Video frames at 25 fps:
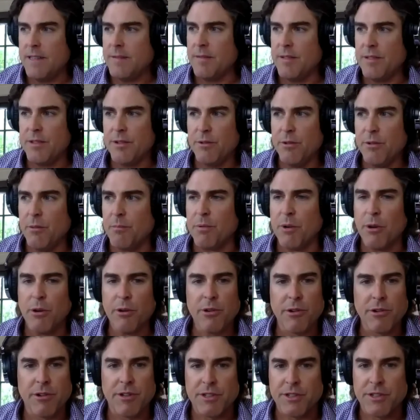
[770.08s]
Through a
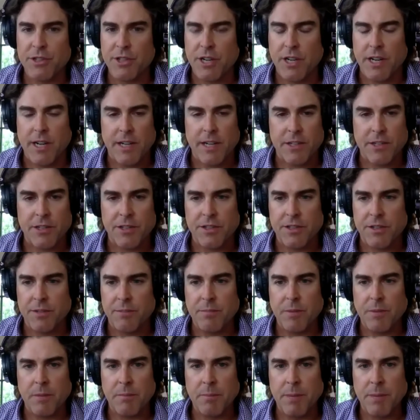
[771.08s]
brokerage connection, a,
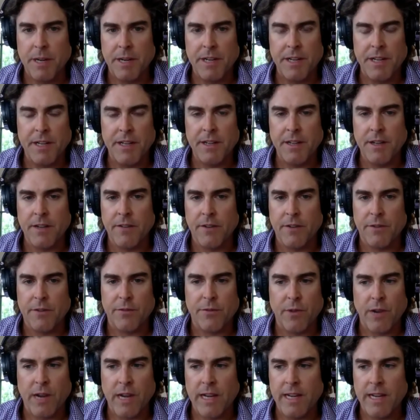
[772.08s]
a buddy of a
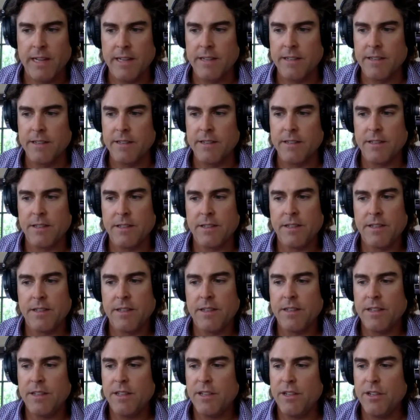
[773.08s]
friend
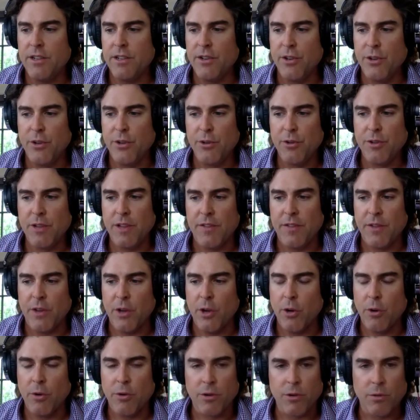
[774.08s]
knew that the
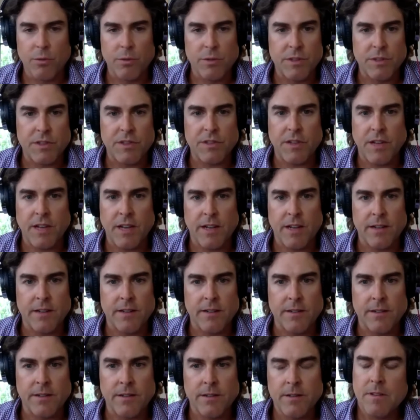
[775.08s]
owner would
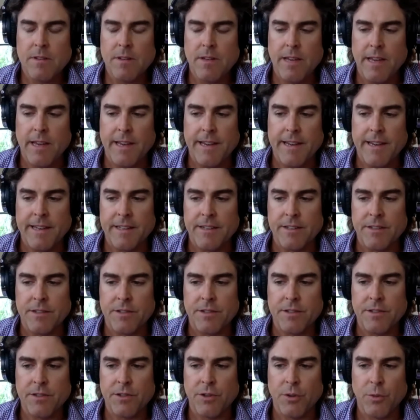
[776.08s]
sell. And,
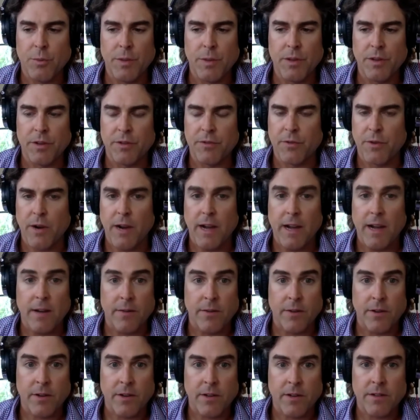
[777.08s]
you know, we looked
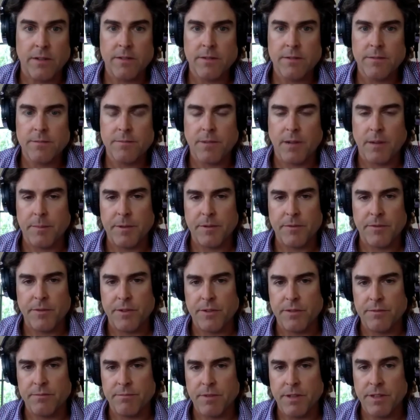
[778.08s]
forever, probably
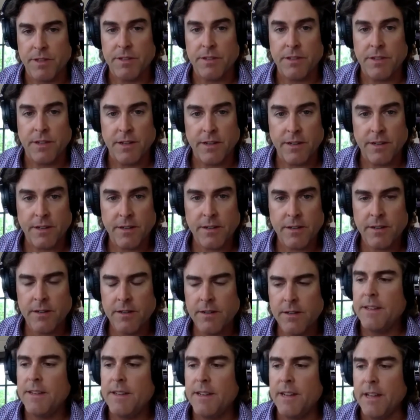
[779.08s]
for a
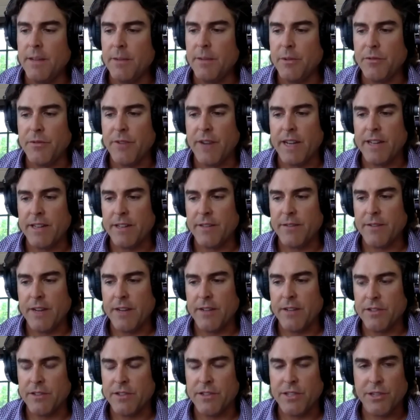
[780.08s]
year. And we finally
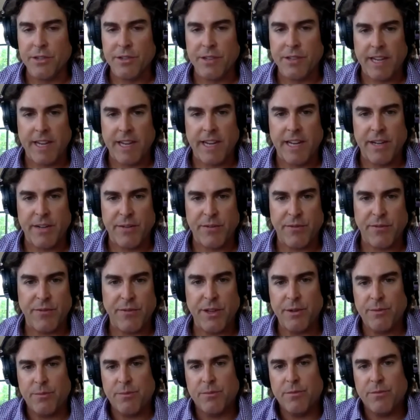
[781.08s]
found this deal that kind of
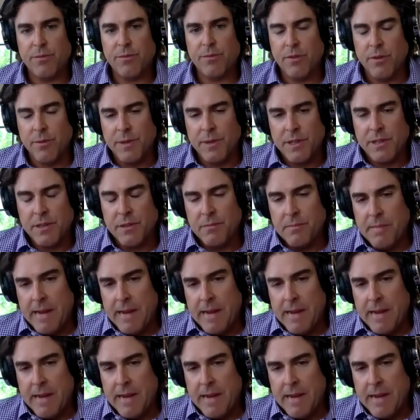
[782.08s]
fit what we could